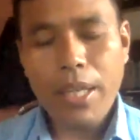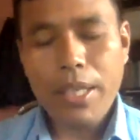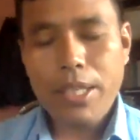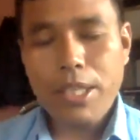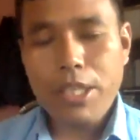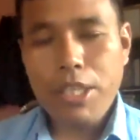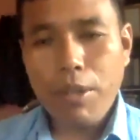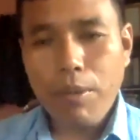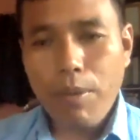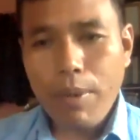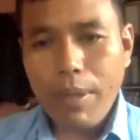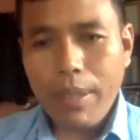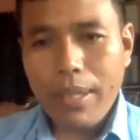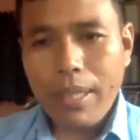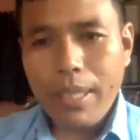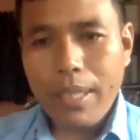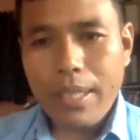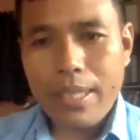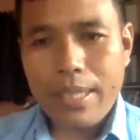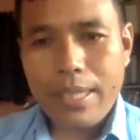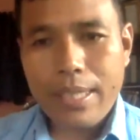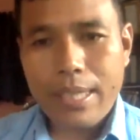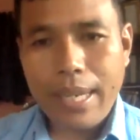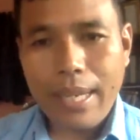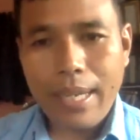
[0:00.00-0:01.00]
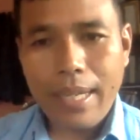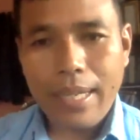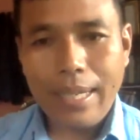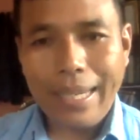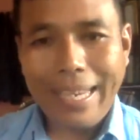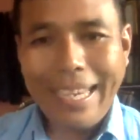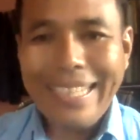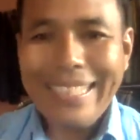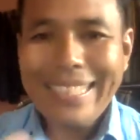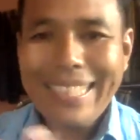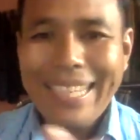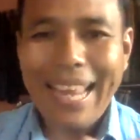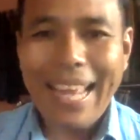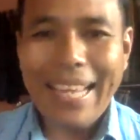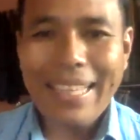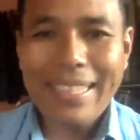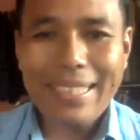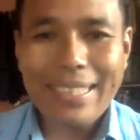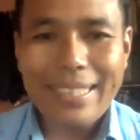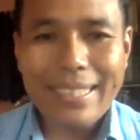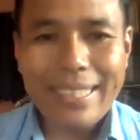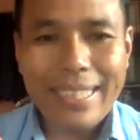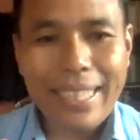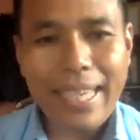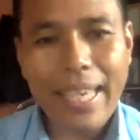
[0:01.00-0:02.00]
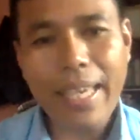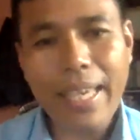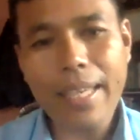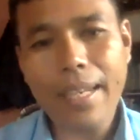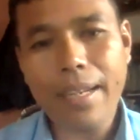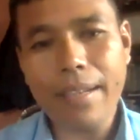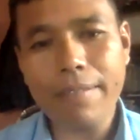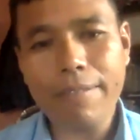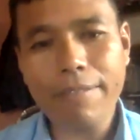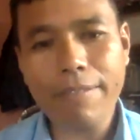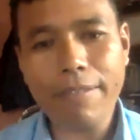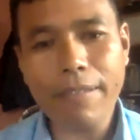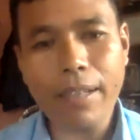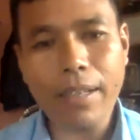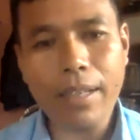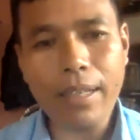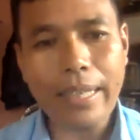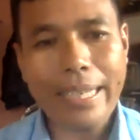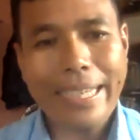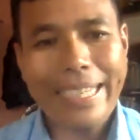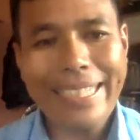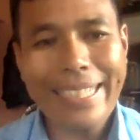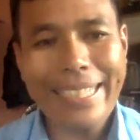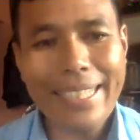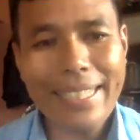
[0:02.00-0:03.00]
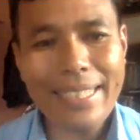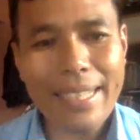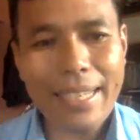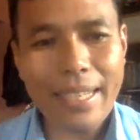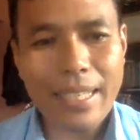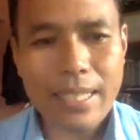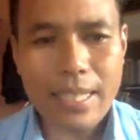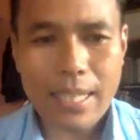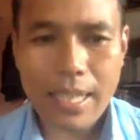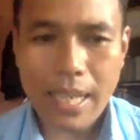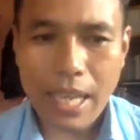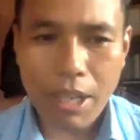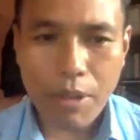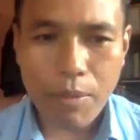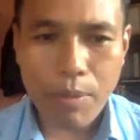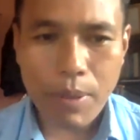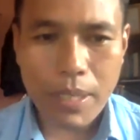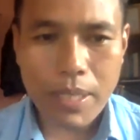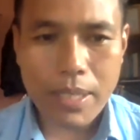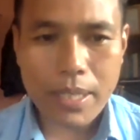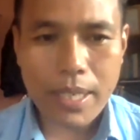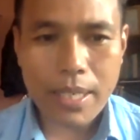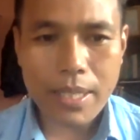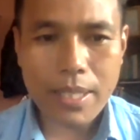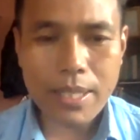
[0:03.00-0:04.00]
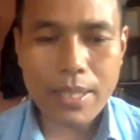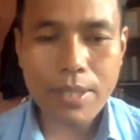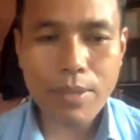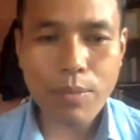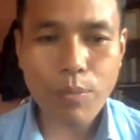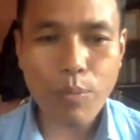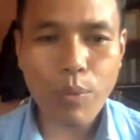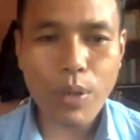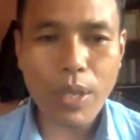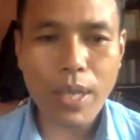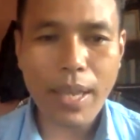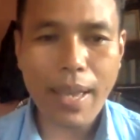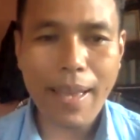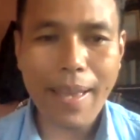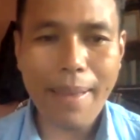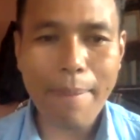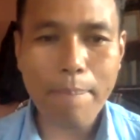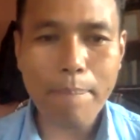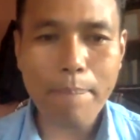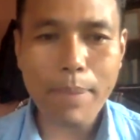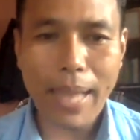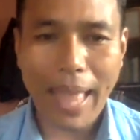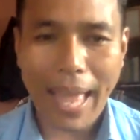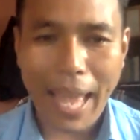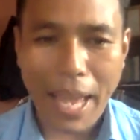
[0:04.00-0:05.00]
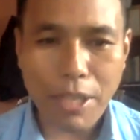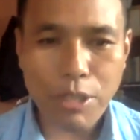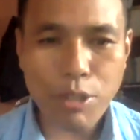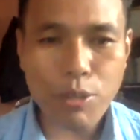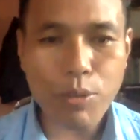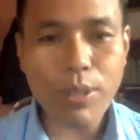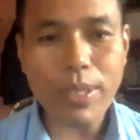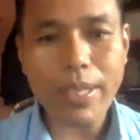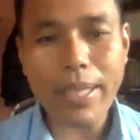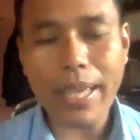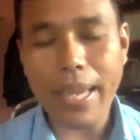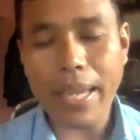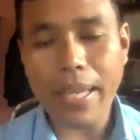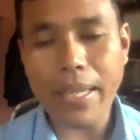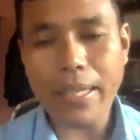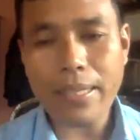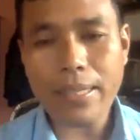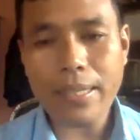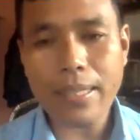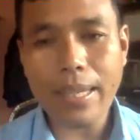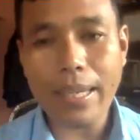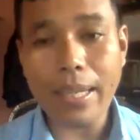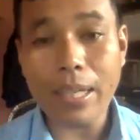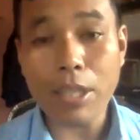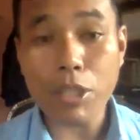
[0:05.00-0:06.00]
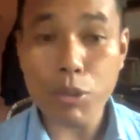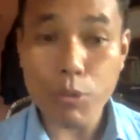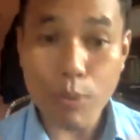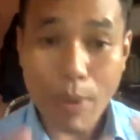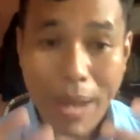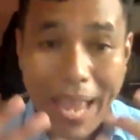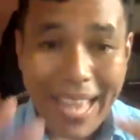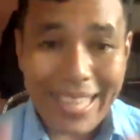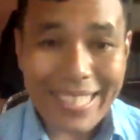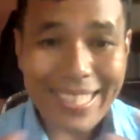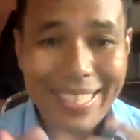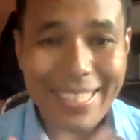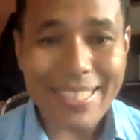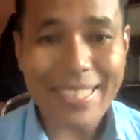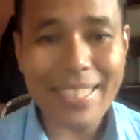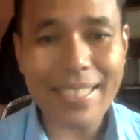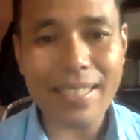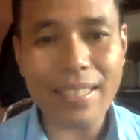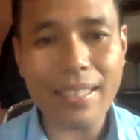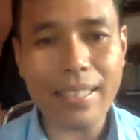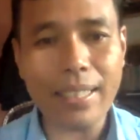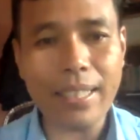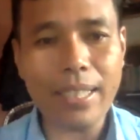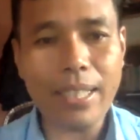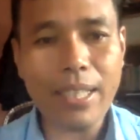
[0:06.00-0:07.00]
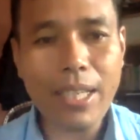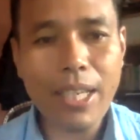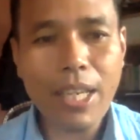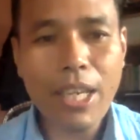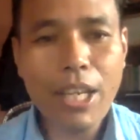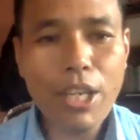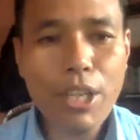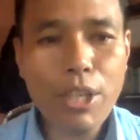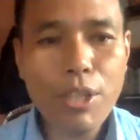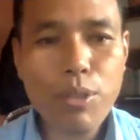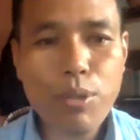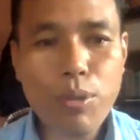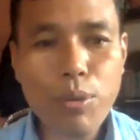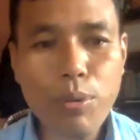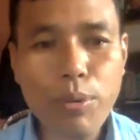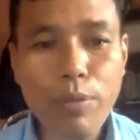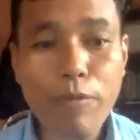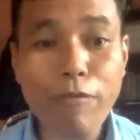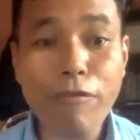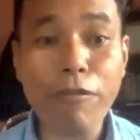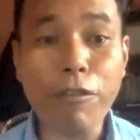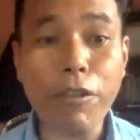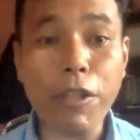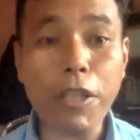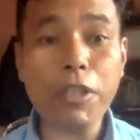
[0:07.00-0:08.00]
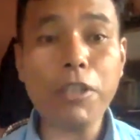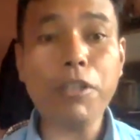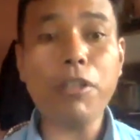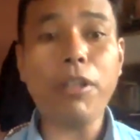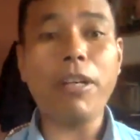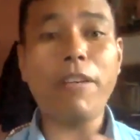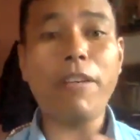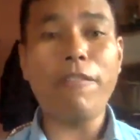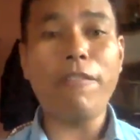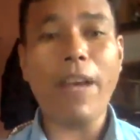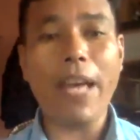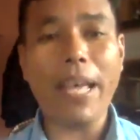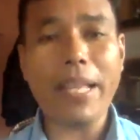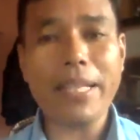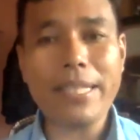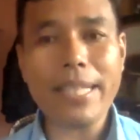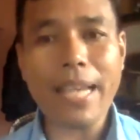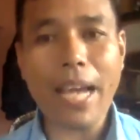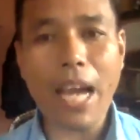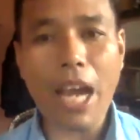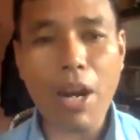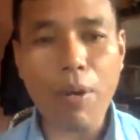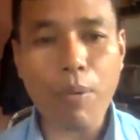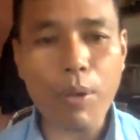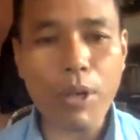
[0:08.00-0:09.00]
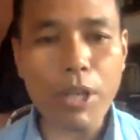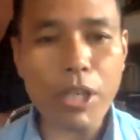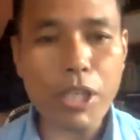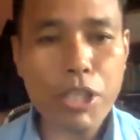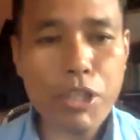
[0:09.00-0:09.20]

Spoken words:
During this International Decade of Indigenous Languages, we have planned to engage strategically to further advance our